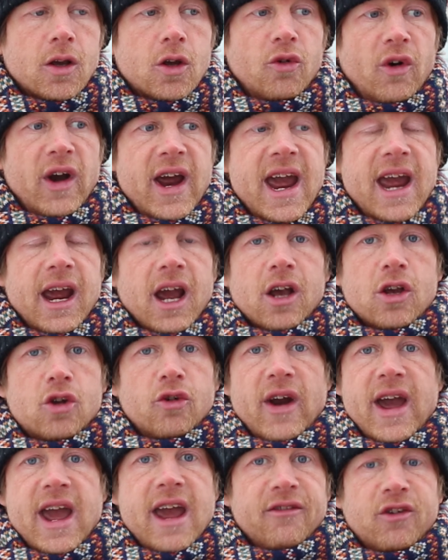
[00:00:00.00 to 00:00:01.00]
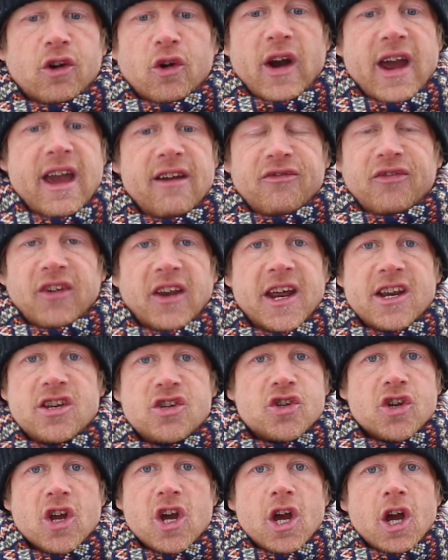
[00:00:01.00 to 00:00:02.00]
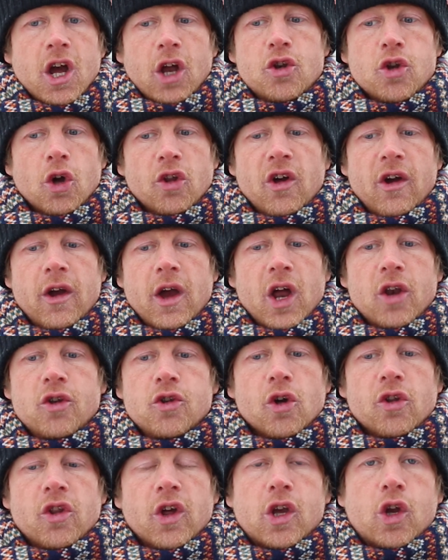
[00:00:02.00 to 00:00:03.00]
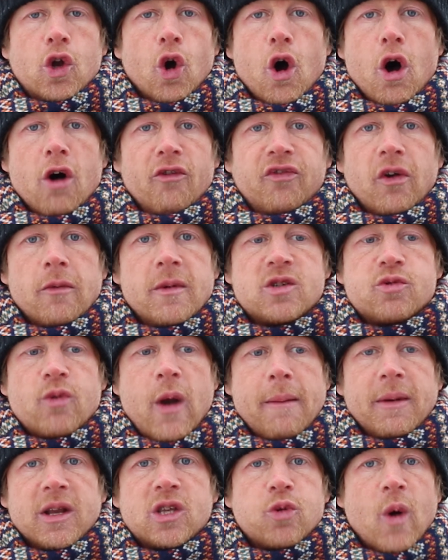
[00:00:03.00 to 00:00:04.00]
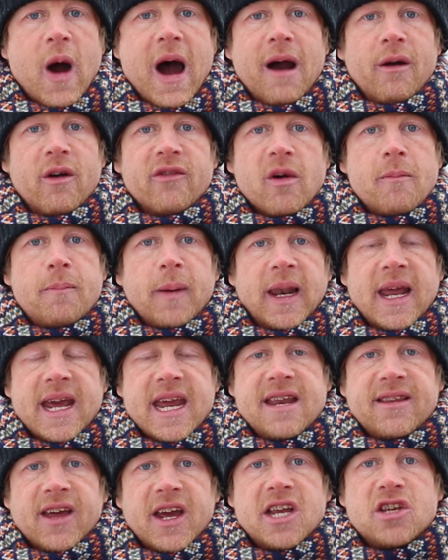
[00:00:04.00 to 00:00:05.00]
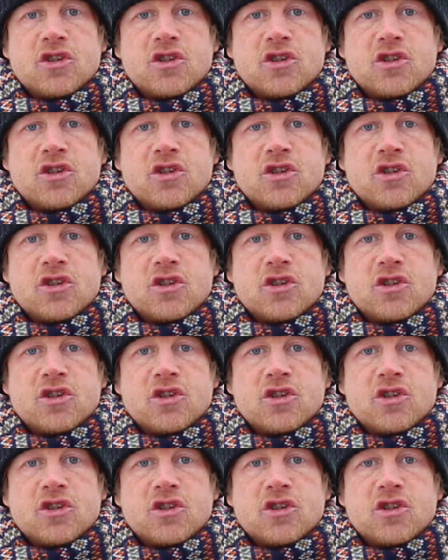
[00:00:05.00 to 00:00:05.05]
great, great, great finish. Another another goal from his repertoire of ability that